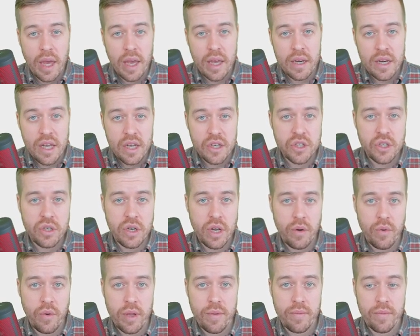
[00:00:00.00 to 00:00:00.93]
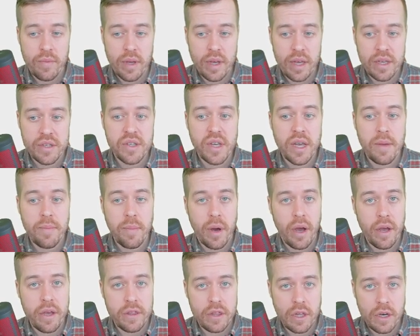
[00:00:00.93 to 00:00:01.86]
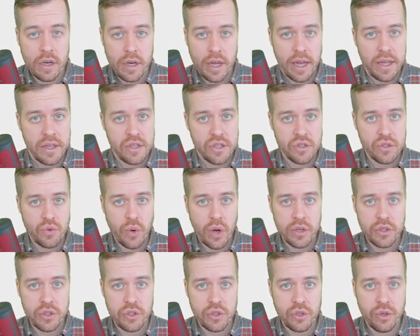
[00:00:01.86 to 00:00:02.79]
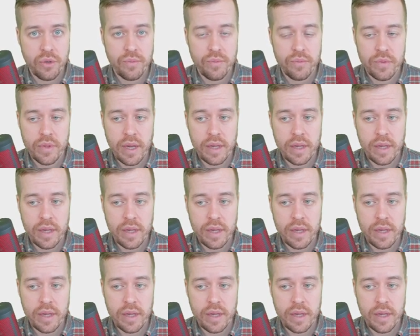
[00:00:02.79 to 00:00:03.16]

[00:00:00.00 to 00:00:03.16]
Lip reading: A dictionary is a Python data structure